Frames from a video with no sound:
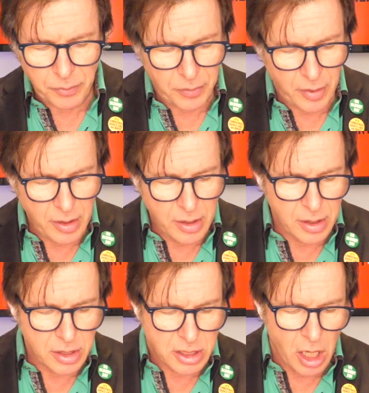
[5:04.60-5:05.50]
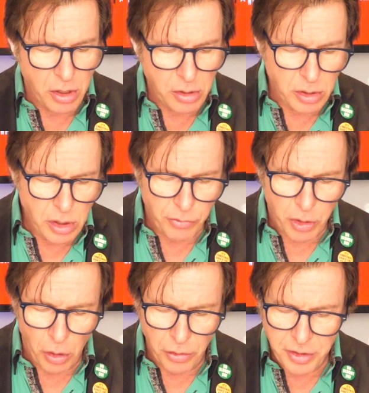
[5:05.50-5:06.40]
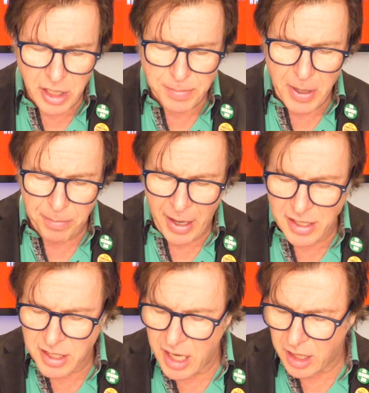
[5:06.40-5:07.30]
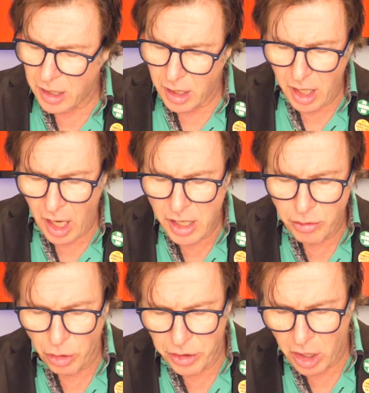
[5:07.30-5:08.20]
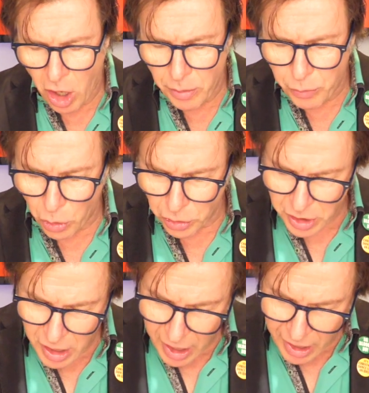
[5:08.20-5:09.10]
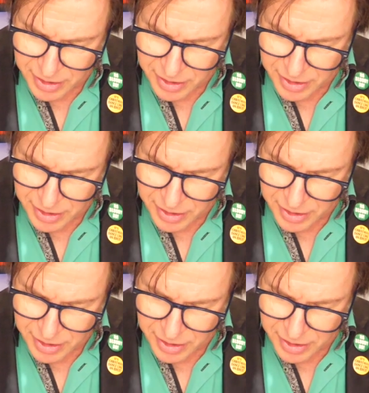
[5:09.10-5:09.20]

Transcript: So you've got this bit of plastic and you've got the cardboard, and